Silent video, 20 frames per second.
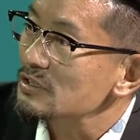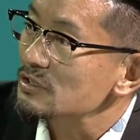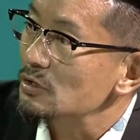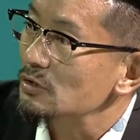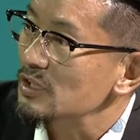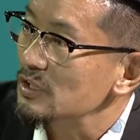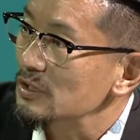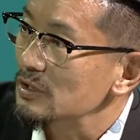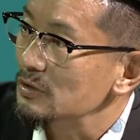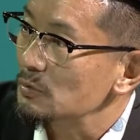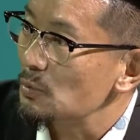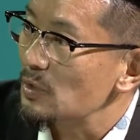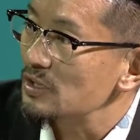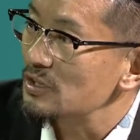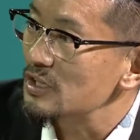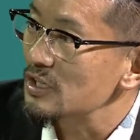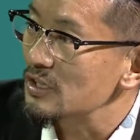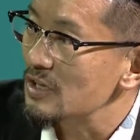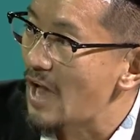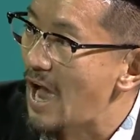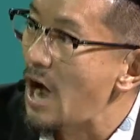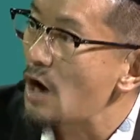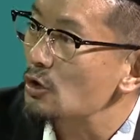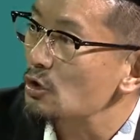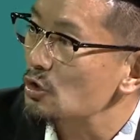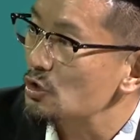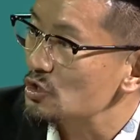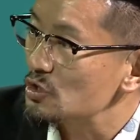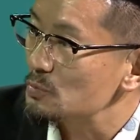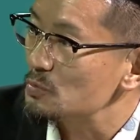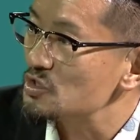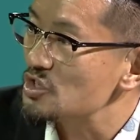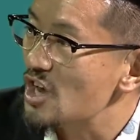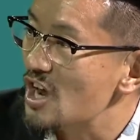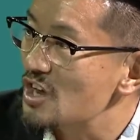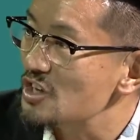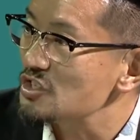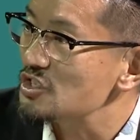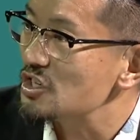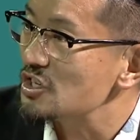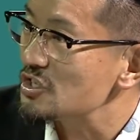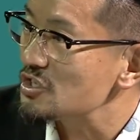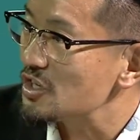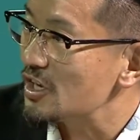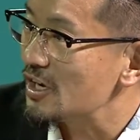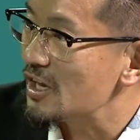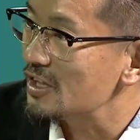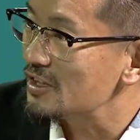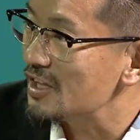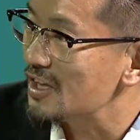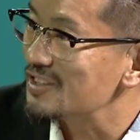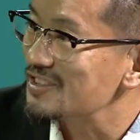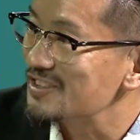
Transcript: So when the algorithm changes, and then